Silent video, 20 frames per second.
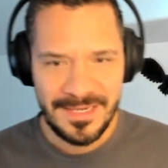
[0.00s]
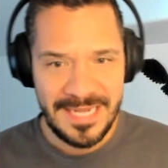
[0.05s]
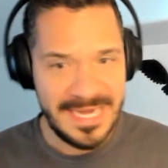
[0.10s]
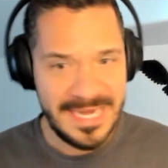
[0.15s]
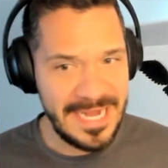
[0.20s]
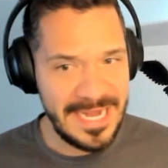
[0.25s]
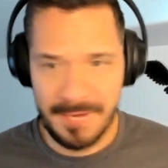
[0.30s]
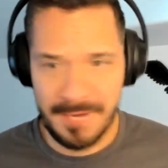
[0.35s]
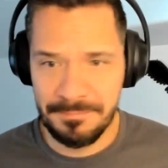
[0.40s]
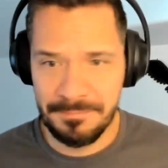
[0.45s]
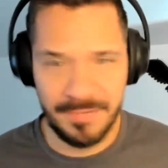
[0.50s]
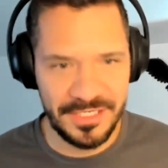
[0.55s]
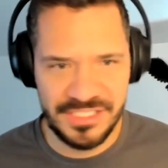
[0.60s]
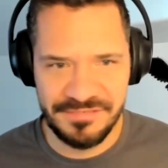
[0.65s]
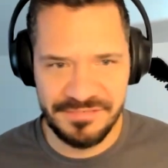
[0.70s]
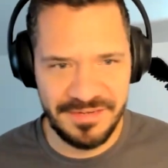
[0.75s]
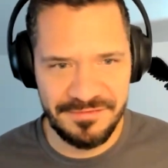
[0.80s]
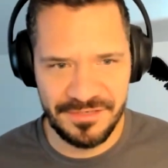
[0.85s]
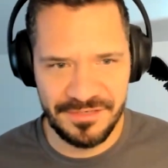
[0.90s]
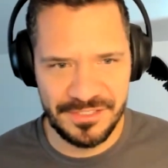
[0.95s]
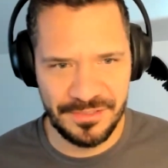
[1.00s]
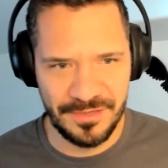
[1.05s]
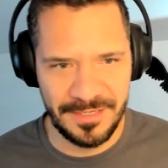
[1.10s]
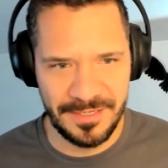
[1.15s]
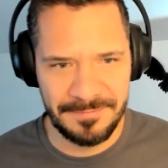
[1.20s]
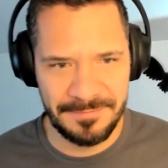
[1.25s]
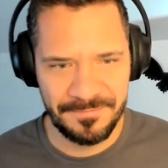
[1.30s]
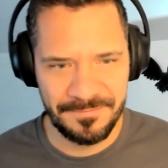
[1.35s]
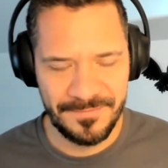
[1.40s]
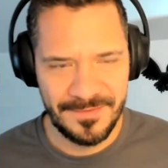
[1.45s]
he had a bunch of
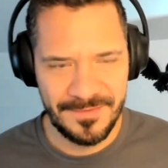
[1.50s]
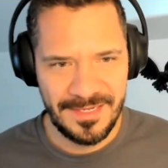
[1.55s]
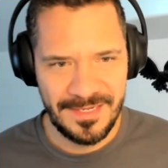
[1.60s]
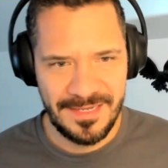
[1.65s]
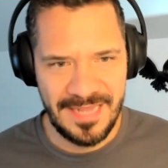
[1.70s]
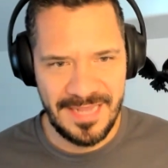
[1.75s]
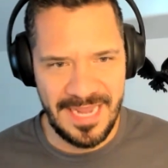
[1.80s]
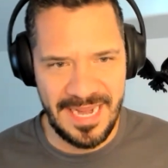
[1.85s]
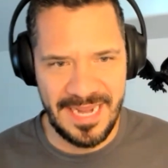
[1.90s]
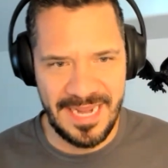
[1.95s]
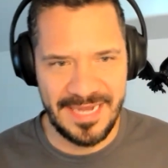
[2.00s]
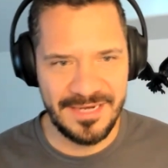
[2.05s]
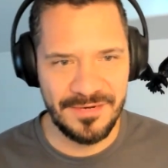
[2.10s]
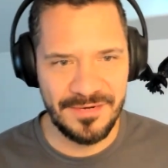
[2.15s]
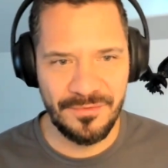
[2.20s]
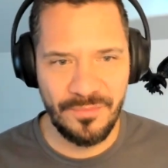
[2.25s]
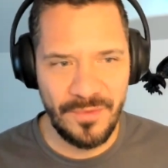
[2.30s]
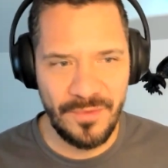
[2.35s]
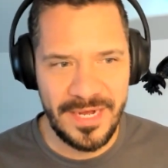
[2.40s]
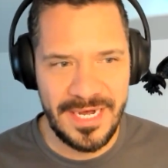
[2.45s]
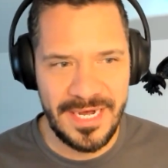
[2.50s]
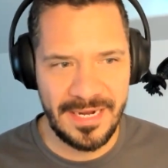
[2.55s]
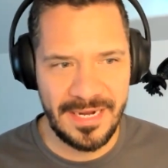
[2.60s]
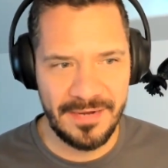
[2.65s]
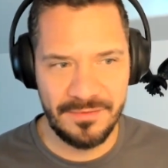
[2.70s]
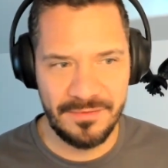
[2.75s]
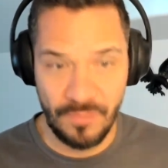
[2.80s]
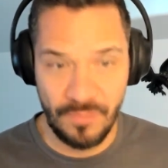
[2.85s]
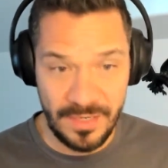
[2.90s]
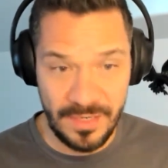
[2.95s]
inventory, and we
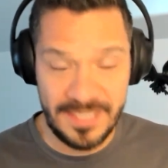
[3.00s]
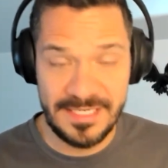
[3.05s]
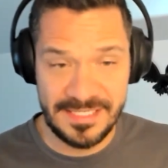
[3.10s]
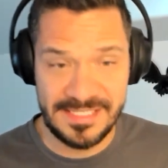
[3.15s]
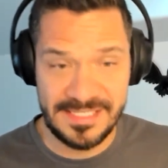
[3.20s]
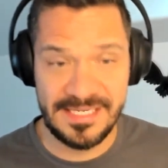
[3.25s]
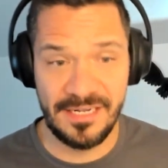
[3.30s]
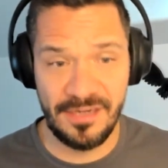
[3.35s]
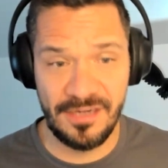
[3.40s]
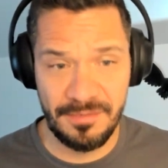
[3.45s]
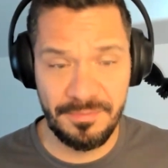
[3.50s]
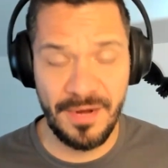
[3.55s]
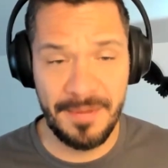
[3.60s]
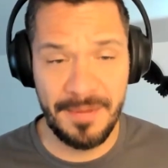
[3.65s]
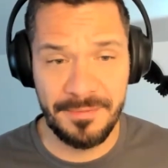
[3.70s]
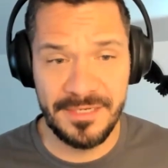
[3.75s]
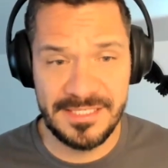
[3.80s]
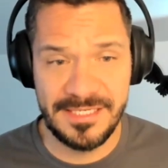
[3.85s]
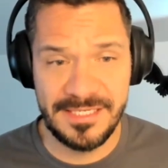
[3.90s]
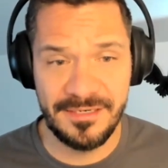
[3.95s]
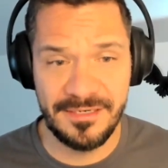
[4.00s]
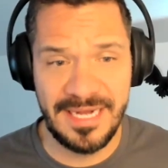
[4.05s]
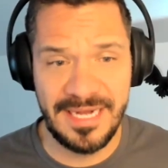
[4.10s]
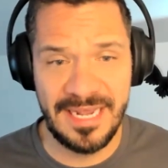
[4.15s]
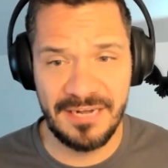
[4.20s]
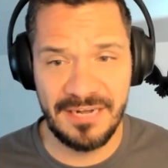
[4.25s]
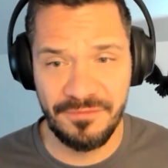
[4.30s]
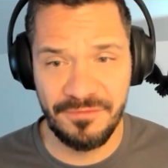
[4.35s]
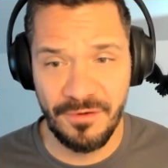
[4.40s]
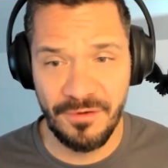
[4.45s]
had wanted to sell our properties here in
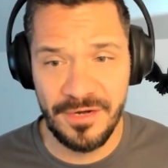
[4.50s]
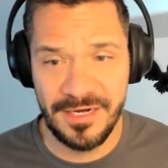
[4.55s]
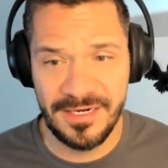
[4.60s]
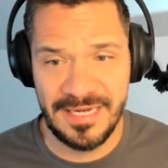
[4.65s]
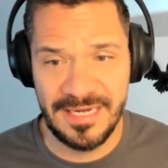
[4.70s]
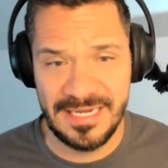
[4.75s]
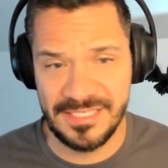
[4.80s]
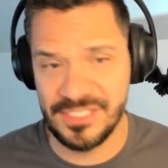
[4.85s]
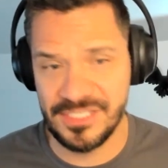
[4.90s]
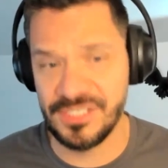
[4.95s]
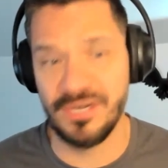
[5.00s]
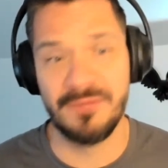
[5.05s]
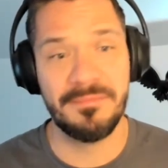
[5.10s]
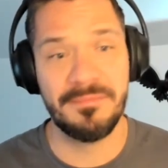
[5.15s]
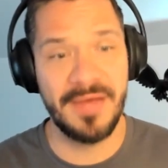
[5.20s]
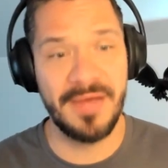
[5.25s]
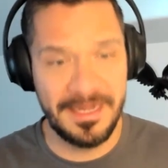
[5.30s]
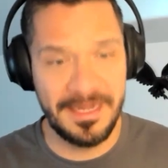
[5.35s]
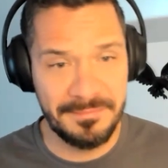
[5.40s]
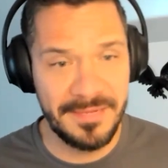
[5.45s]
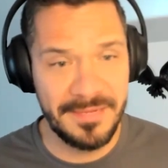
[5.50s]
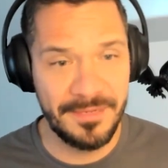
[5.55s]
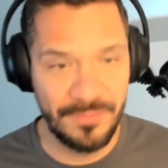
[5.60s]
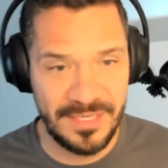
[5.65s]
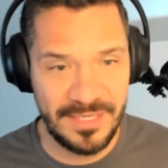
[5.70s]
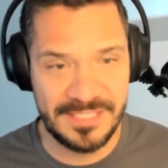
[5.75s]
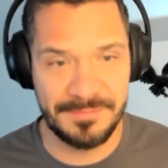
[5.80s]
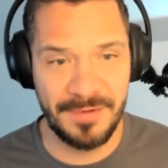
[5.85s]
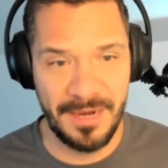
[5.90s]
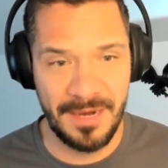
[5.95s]
California and start buying
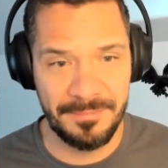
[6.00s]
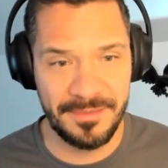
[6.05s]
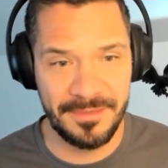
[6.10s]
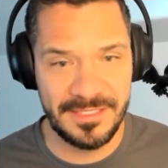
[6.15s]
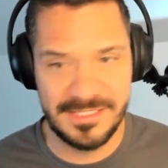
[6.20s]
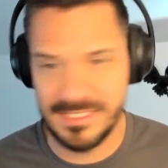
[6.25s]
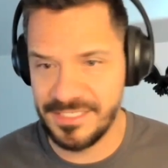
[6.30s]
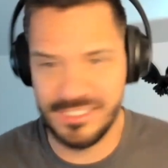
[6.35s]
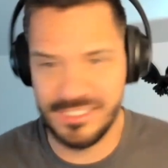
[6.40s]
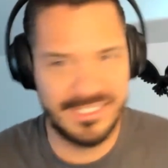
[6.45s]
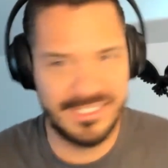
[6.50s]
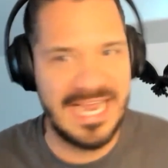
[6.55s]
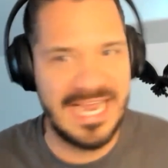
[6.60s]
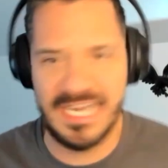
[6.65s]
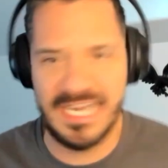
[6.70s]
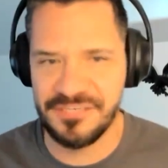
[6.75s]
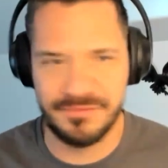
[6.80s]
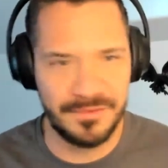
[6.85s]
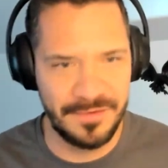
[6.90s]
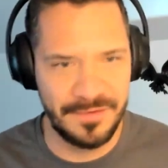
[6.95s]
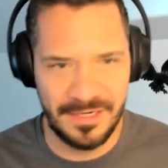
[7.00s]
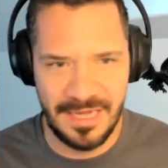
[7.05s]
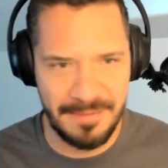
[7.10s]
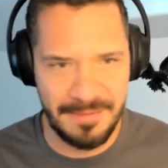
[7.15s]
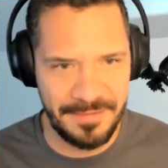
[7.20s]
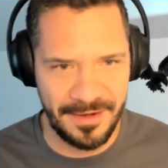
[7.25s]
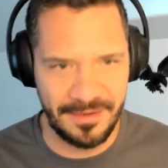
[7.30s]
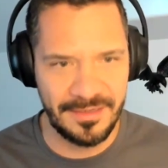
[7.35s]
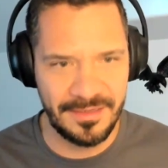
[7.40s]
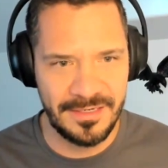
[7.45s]
Midwest properties that just cash flowed a
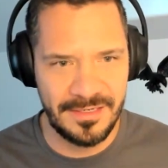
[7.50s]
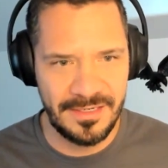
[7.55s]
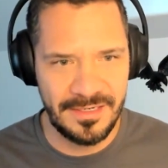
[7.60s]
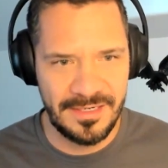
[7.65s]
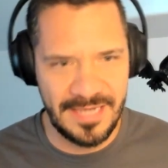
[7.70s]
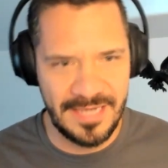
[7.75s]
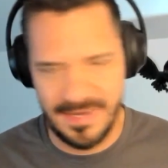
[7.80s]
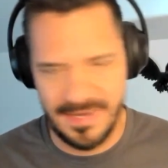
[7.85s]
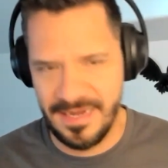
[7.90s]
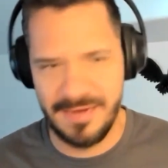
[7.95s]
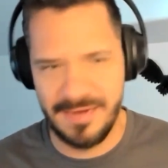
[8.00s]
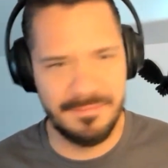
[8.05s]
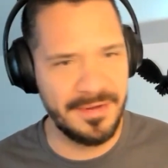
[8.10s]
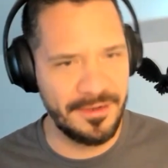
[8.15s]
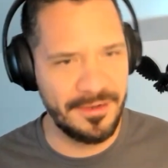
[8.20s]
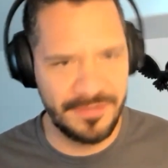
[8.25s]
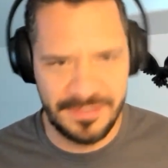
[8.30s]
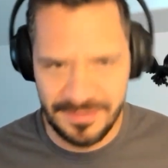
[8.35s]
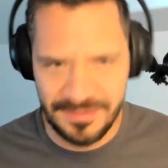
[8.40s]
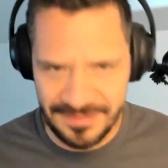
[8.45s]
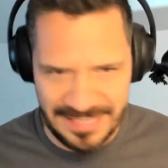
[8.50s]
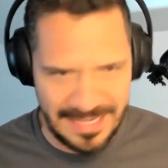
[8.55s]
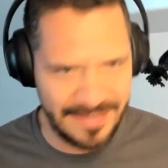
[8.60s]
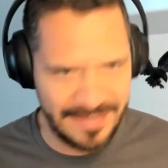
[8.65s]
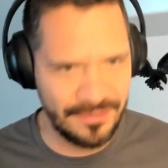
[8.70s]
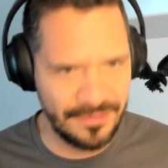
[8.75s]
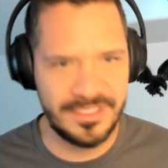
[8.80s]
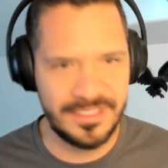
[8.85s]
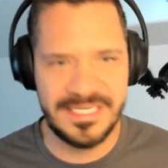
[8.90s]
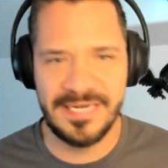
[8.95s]
lot better and better
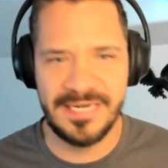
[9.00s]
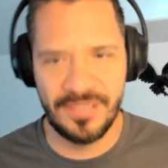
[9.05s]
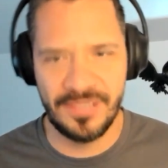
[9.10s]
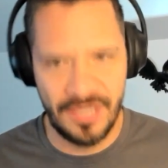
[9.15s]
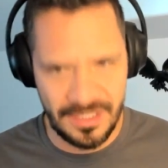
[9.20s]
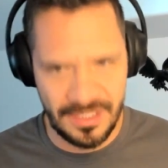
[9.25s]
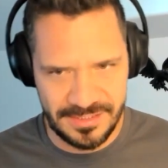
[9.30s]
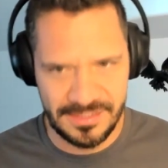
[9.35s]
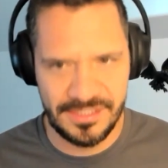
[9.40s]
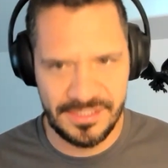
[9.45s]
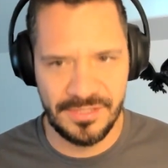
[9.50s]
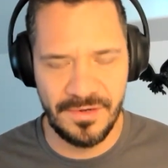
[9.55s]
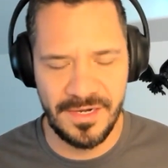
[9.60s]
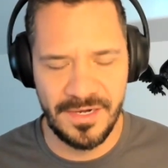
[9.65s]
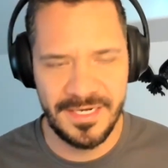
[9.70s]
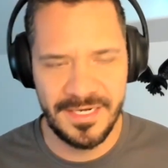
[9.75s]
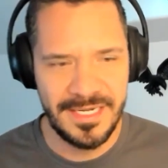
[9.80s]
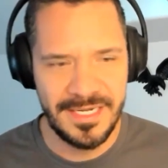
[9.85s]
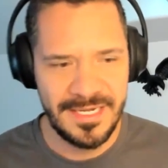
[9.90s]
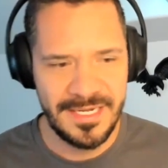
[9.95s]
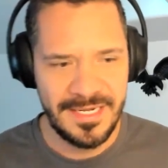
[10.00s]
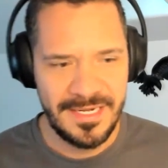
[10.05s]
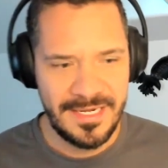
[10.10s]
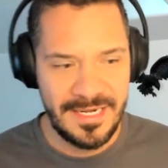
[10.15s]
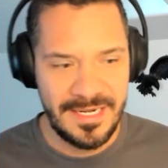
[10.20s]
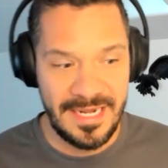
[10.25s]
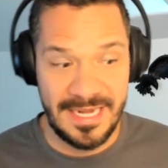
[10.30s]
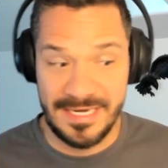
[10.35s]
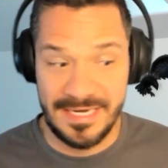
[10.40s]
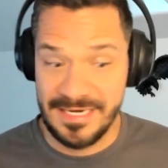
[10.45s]
landlord-tenant laws and so on.
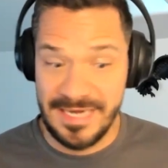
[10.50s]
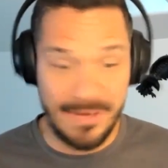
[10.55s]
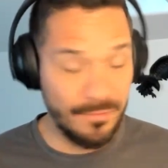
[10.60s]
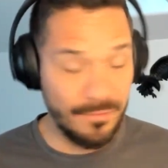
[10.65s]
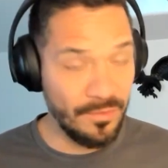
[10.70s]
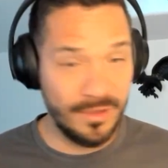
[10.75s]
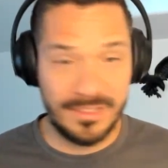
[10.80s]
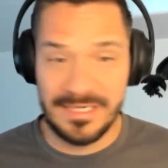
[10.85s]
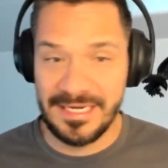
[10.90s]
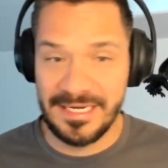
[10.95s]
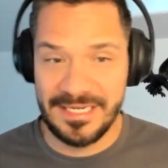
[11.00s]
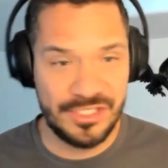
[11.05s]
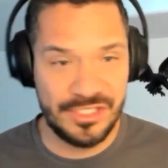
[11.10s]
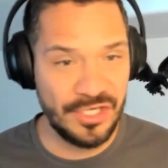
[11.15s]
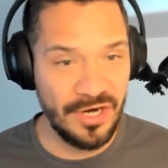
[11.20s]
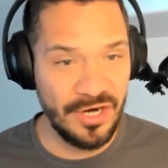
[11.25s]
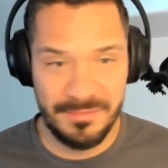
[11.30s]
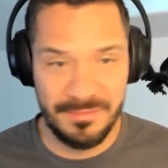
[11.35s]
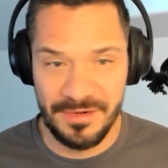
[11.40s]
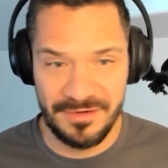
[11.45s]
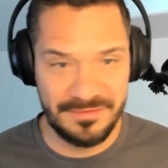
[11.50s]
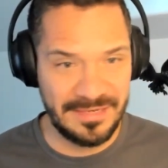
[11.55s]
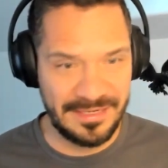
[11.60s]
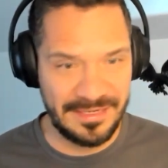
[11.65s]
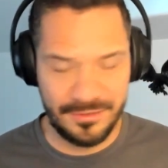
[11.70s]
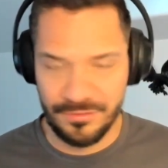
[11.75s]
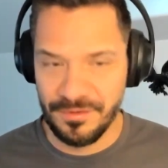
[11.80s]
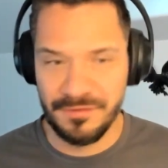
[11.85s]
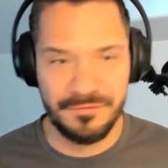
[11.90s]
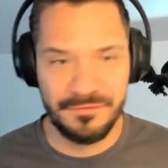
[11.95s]
And it worked like a charm on
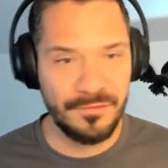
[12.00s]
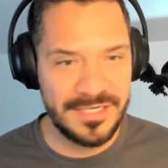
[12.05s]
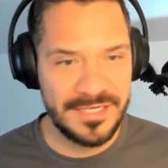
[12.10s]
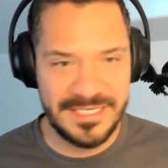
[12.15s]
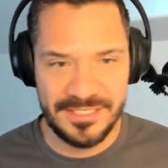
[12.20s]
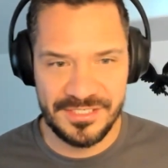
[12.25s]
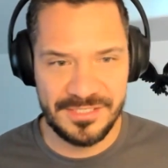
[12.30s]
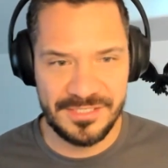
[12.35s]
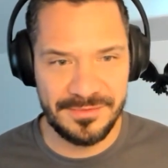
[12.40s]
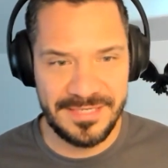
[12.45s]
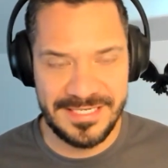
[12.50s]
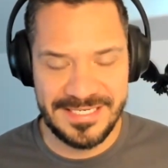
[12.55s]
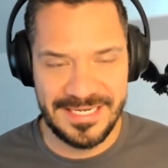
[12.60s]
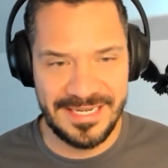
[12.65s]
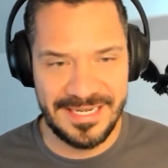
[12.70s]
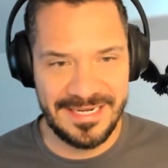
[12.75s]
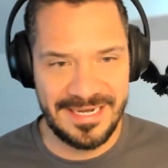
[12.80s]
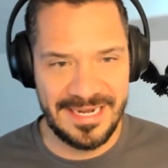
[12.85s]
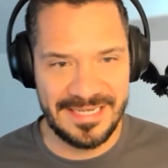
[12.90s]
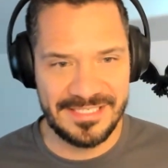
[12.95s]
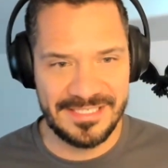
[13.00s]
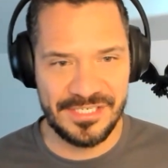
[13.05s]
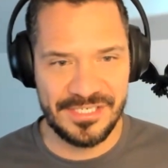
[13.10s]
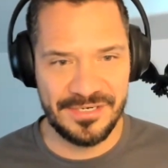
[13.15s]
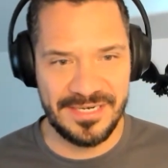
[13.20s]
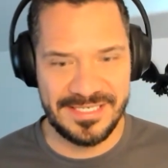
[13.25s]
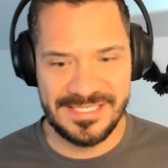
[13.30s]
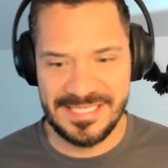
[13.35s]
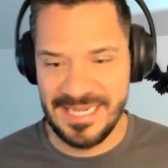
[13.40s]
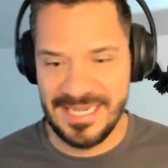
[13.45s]
like 3 or 4 deals that we did. And
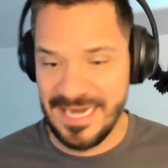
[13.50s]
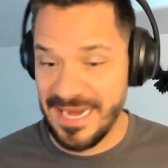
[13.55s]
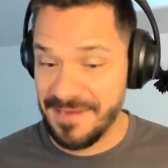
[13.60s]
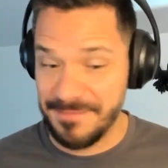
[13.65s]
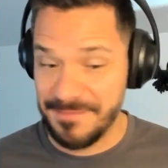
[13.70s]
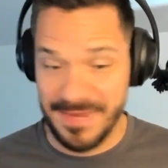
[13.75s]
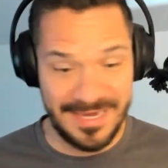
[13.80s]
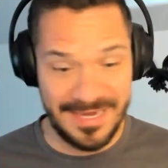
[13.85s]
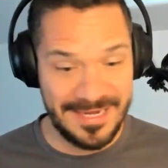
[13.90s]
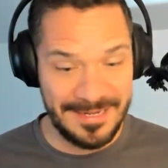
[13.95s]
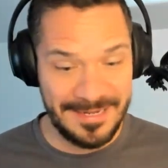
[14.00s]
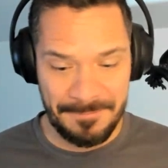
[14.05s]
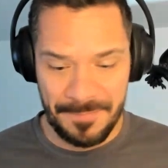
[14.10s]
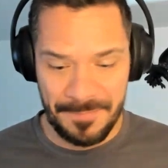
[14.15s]
so I said, hey, man,